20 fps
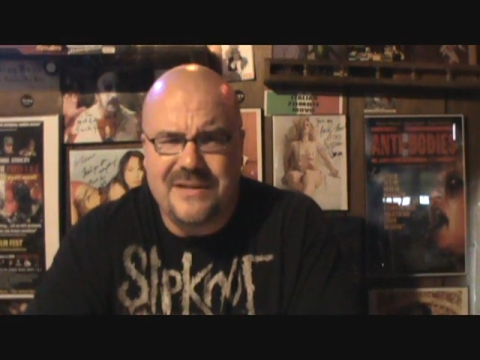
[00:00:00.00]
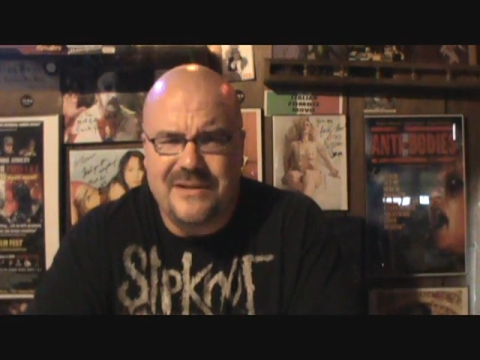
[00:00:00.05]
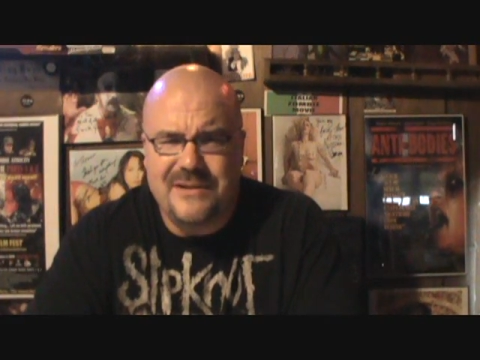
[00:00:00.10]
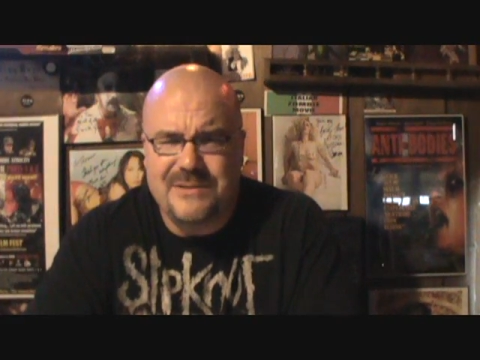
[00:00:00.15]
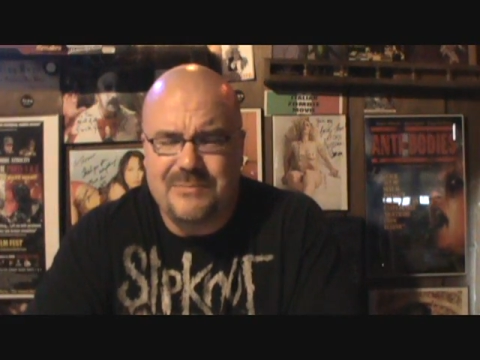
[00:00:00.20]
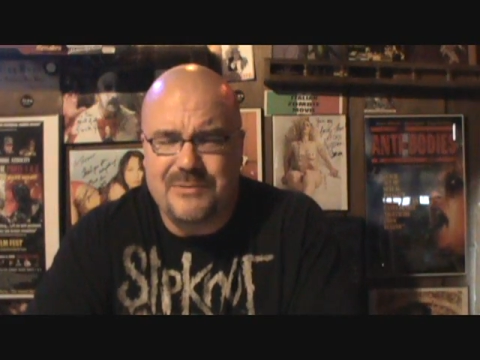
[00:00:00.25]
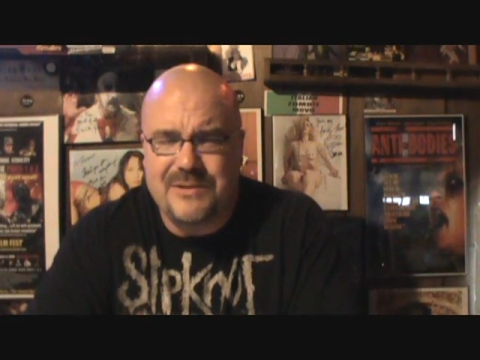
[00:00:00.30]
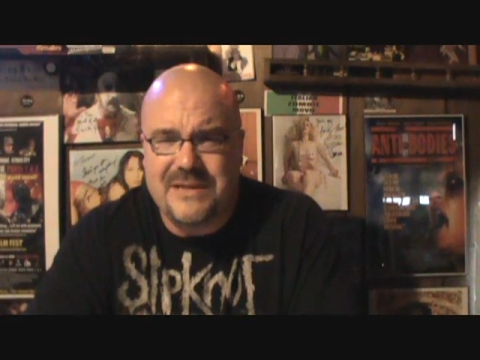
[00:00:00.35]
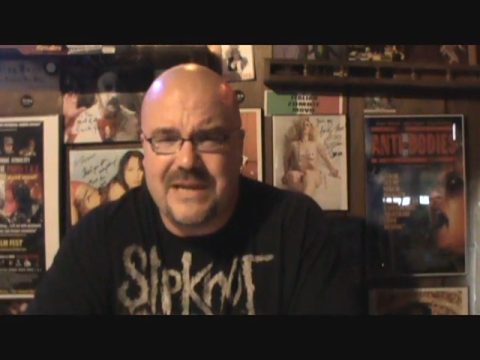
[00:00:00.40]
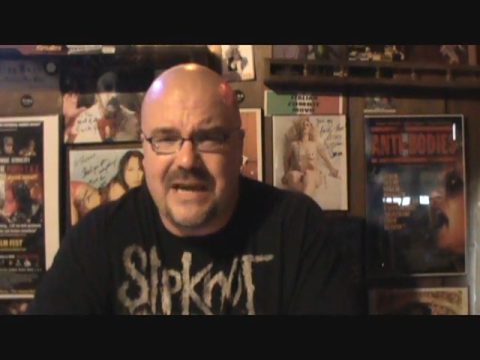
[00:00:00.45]
Now
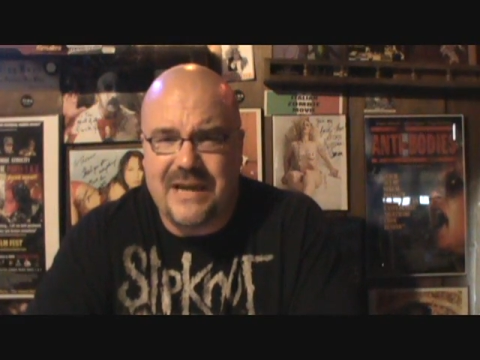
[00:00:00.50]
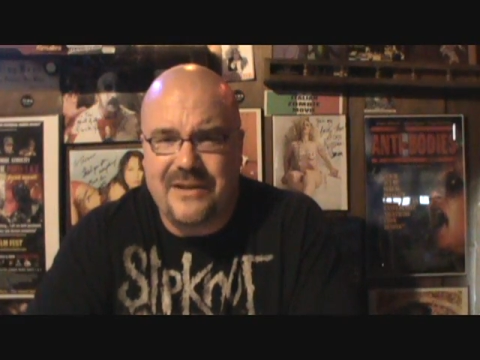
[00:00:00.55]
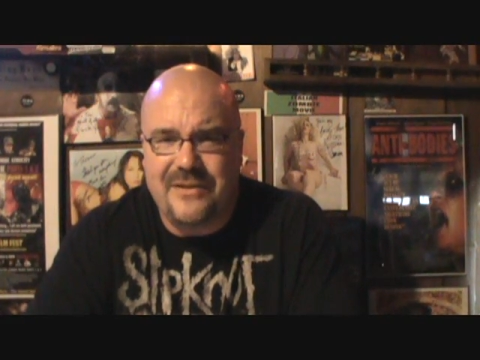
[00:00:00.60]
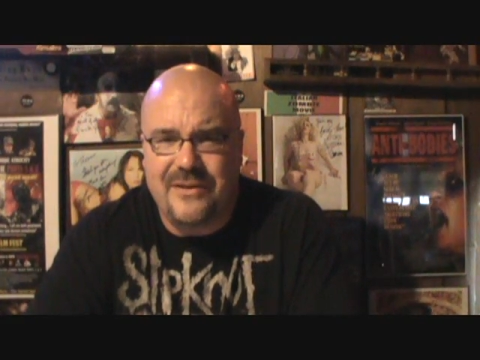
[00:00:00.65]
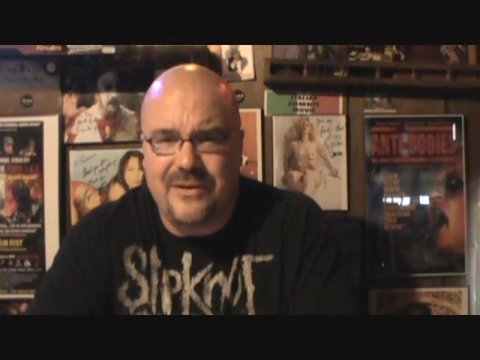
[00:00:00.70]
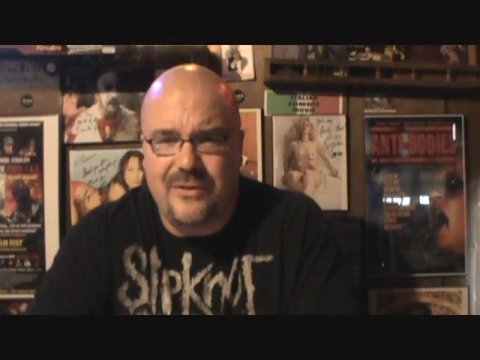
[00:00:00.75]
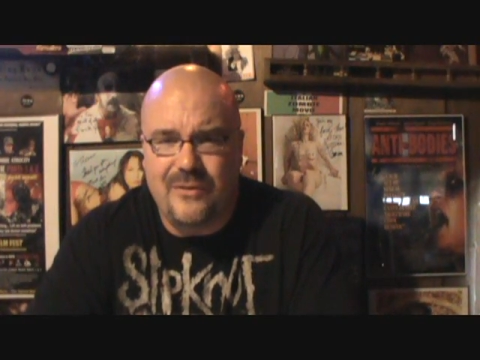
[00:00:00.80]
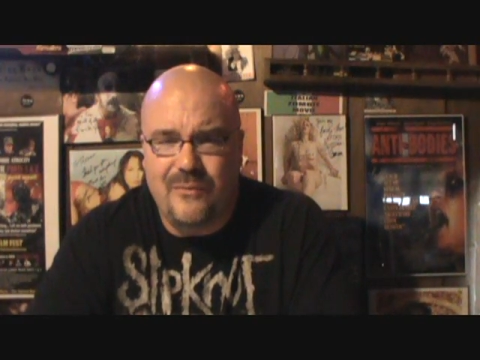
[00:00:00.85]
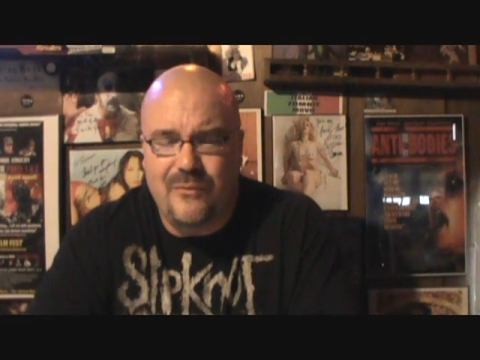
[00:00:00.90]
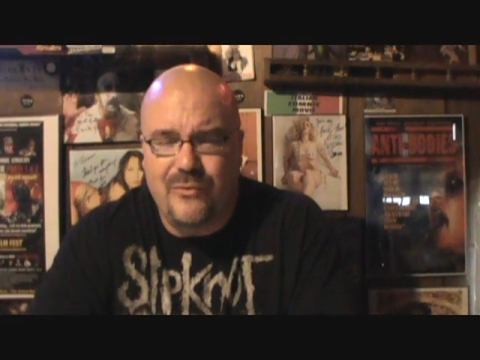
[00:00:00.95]
this was kind of
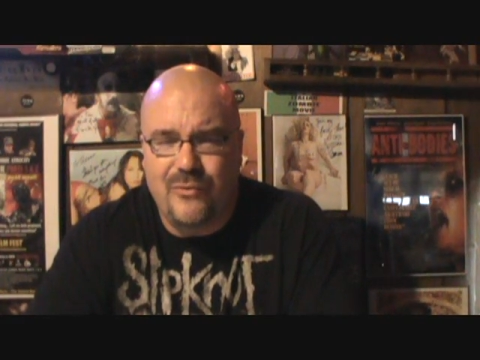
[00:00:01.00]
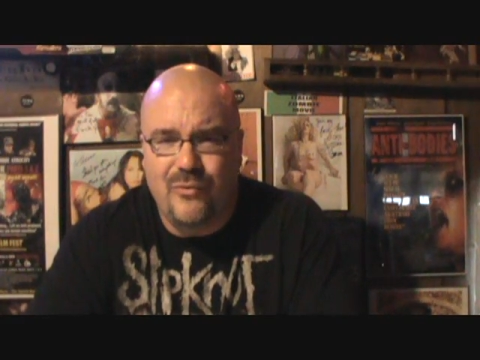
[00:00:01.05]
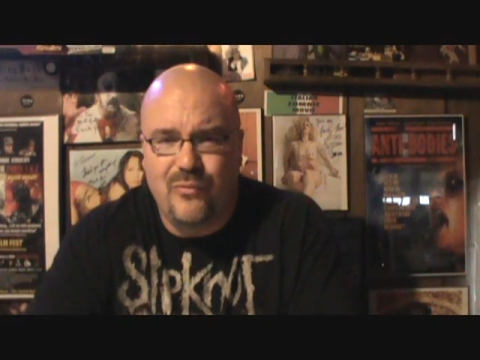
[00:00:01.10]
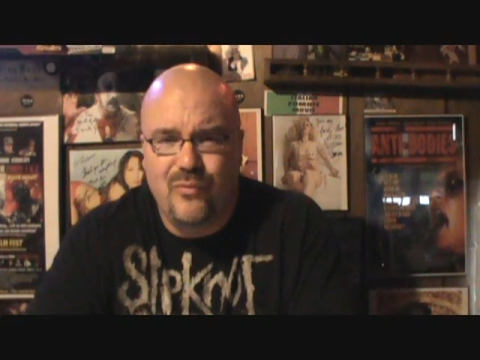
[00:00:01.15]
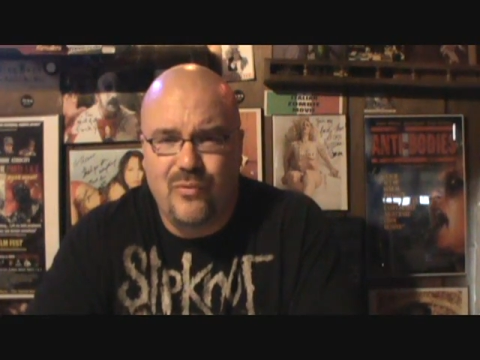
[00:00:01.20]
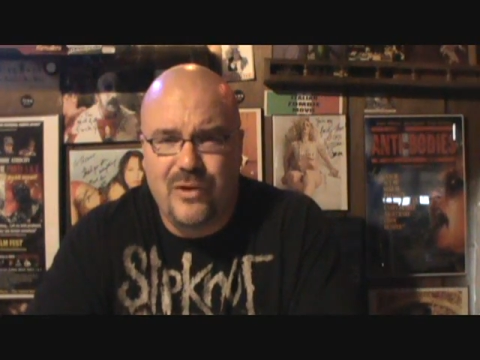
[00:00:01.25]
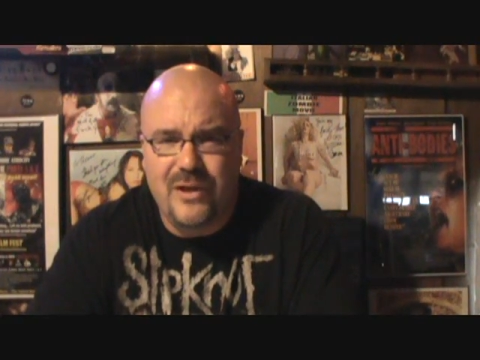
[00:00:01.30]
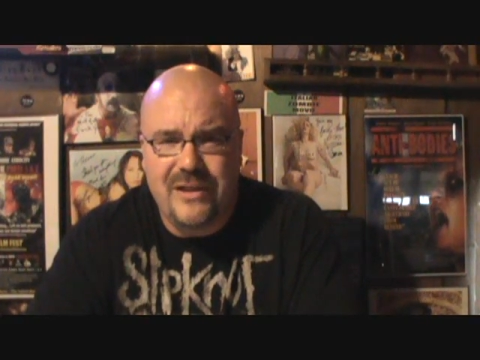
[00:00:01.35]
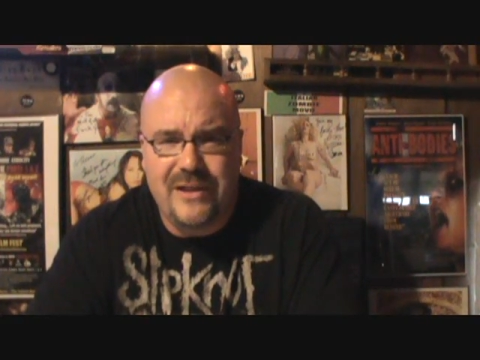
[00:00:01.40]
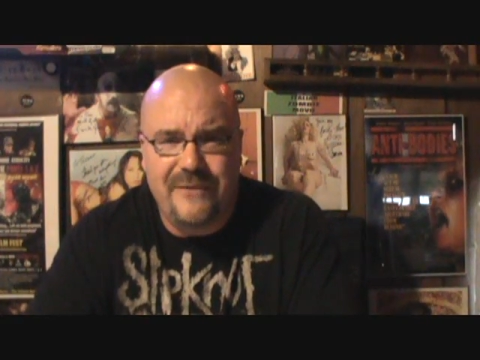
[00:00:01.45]
the
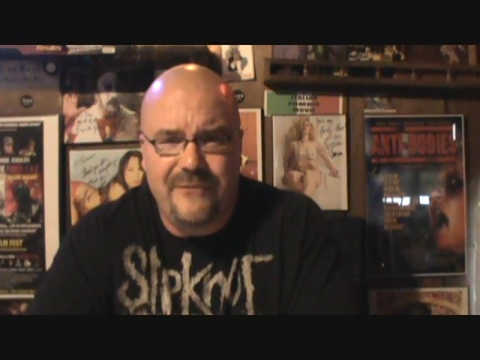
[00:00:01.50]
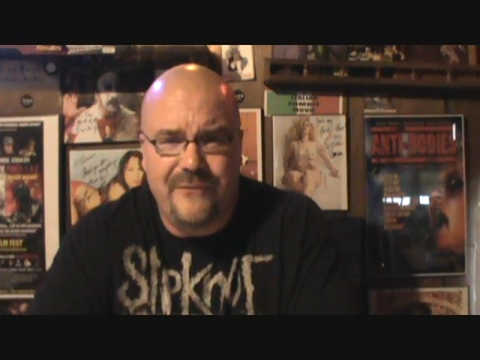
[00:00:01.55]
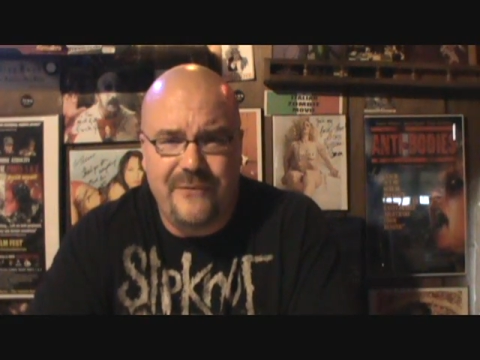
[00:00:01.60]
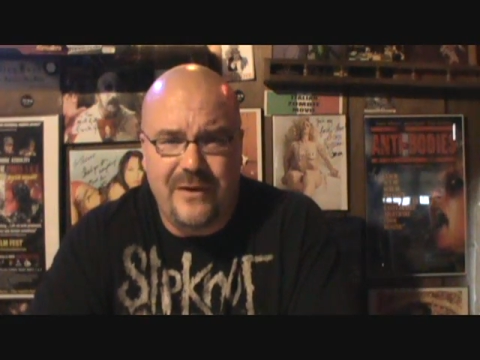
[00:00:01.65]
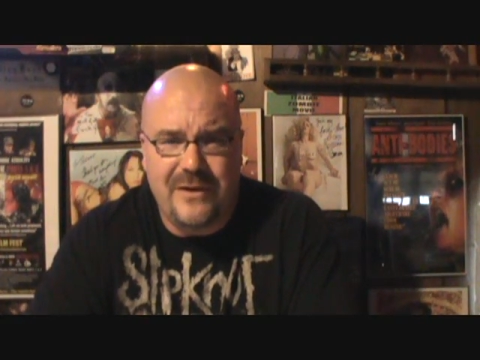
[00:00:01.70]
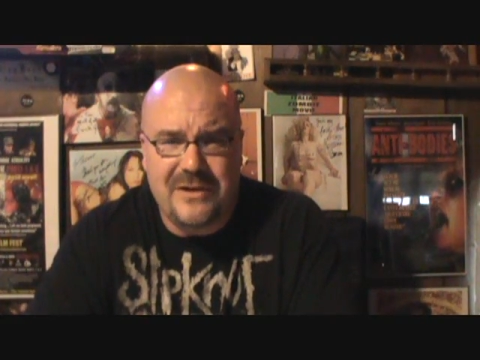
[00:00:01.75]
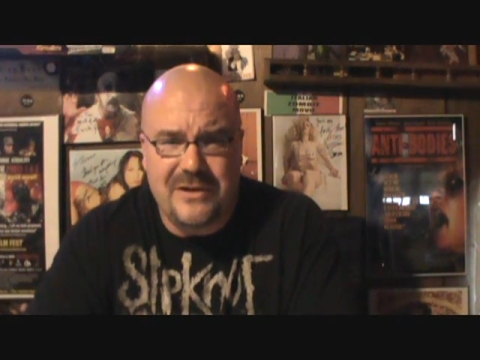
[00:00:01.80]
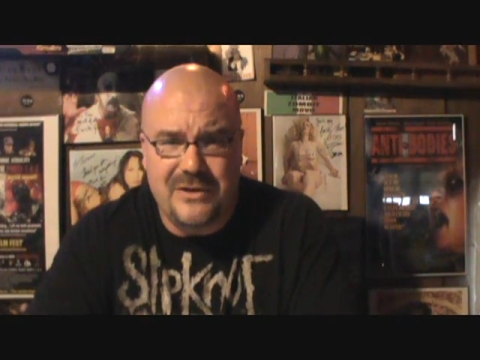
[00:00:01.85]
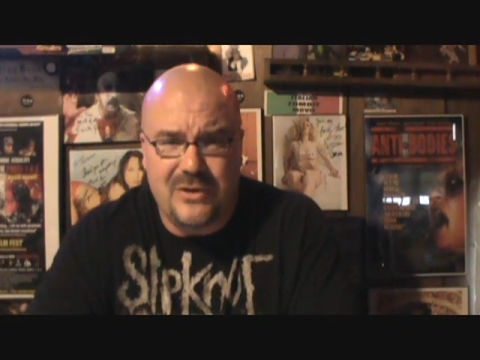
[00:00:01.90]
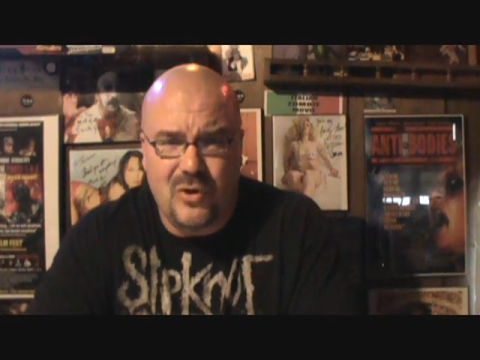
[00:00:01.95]
really
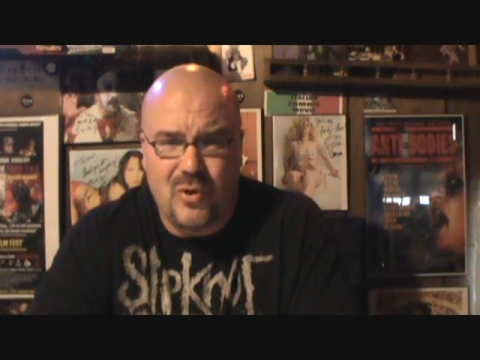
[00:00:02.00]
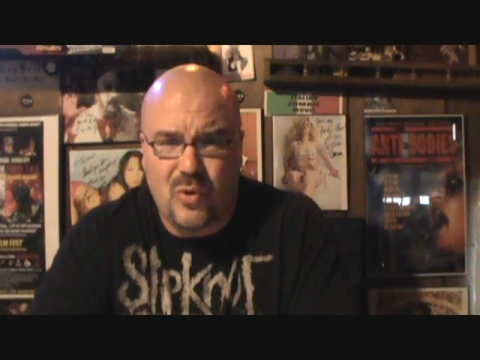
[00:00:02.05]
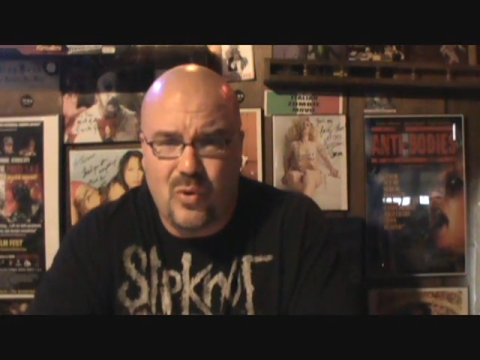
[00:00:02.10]
fucking